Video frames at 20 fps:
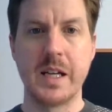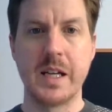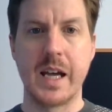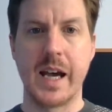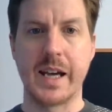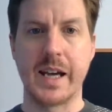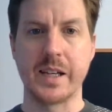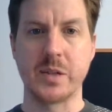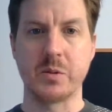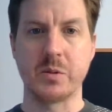
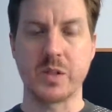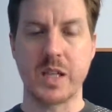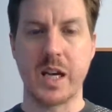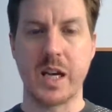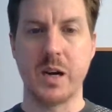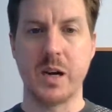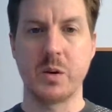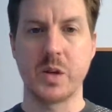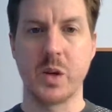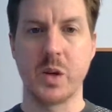and it will
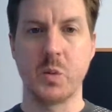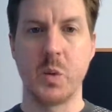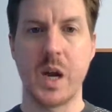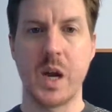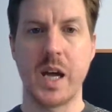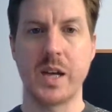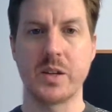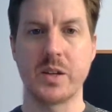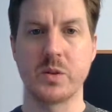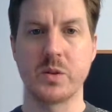tell you
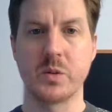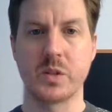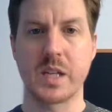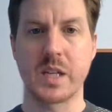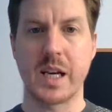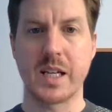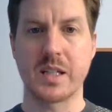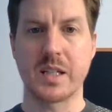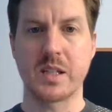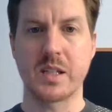where your
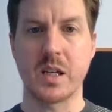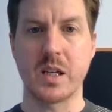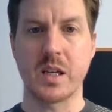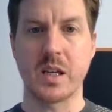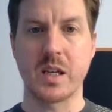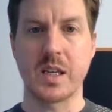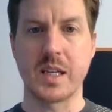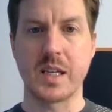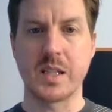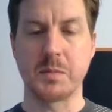data
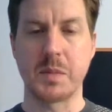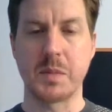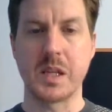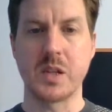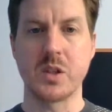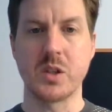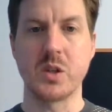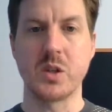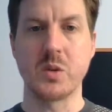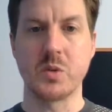is
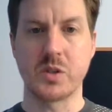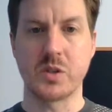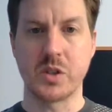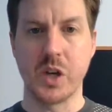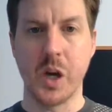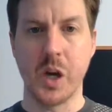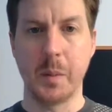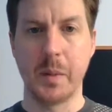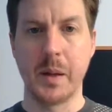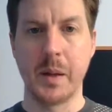being used
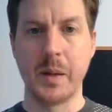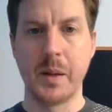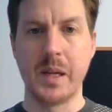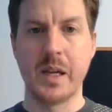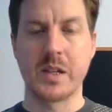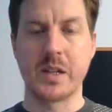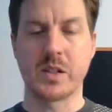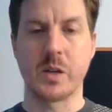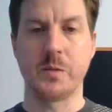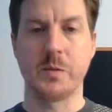up.
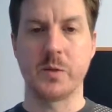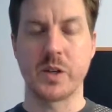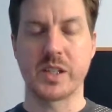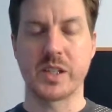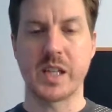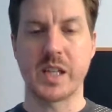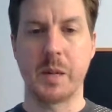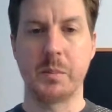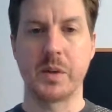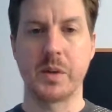So for
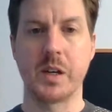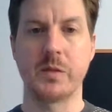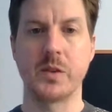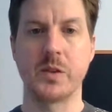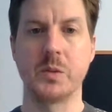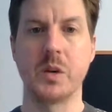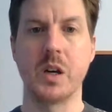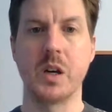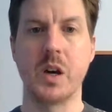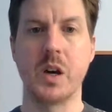example, if
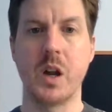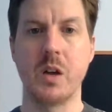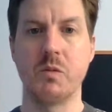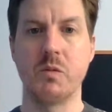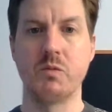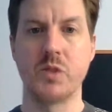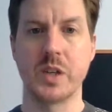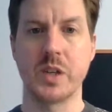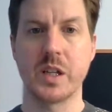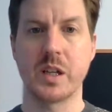you were
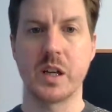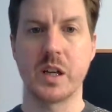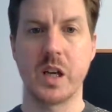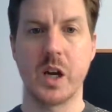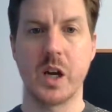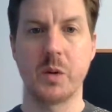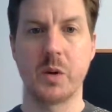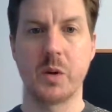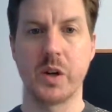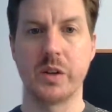running
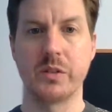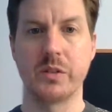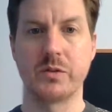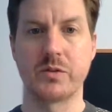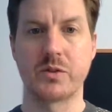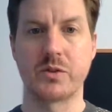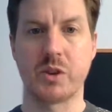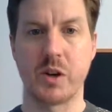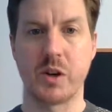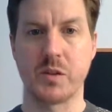low on
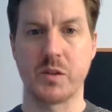drive